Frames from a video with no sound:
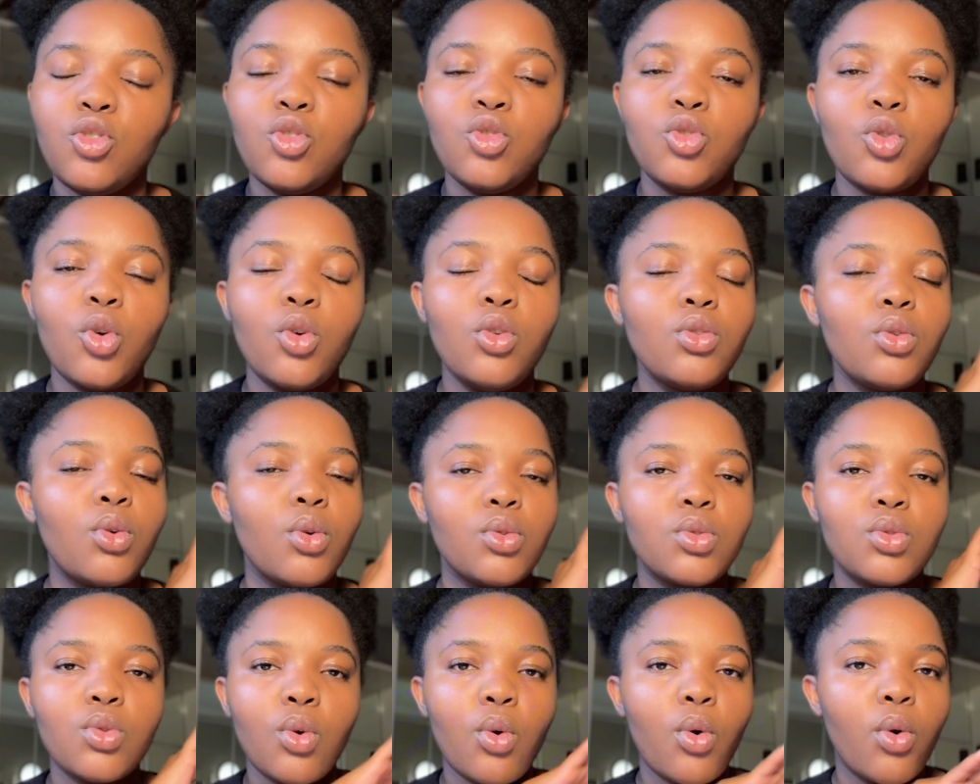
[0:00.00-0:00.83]
You don't go
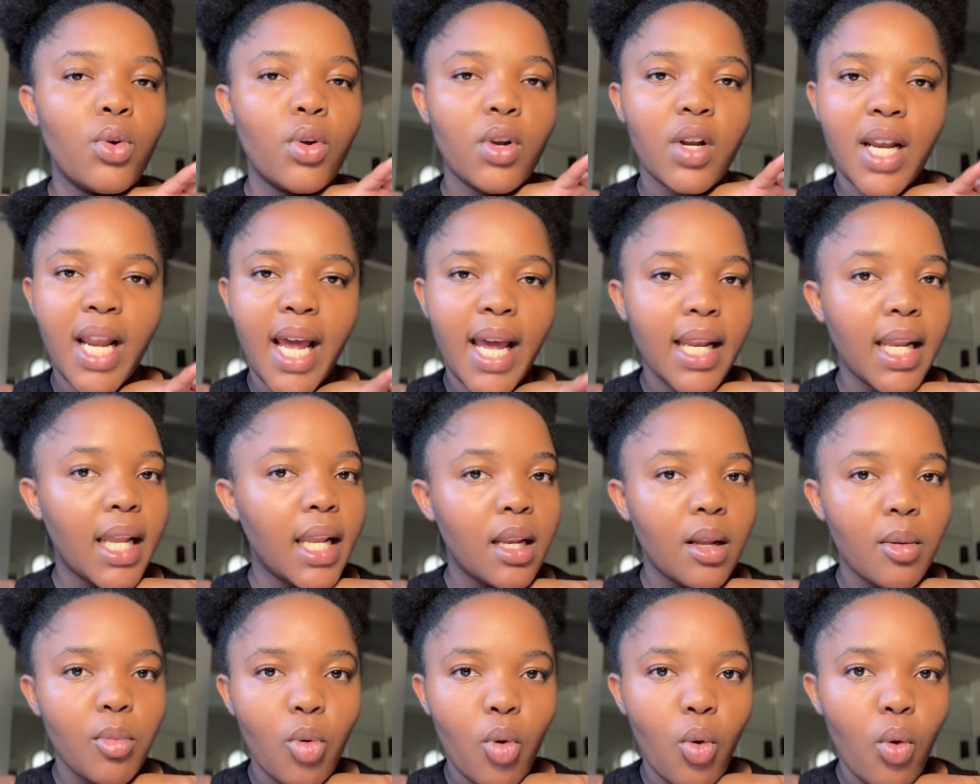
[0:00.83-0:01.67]
to Quote Online
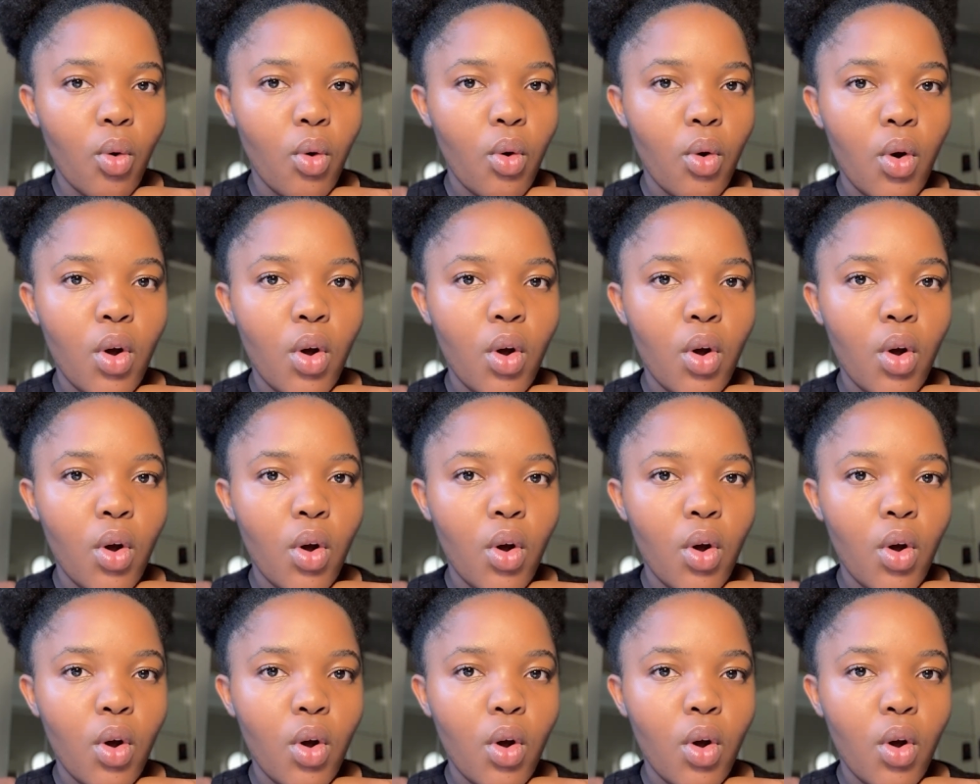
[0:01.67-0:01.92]
anymore.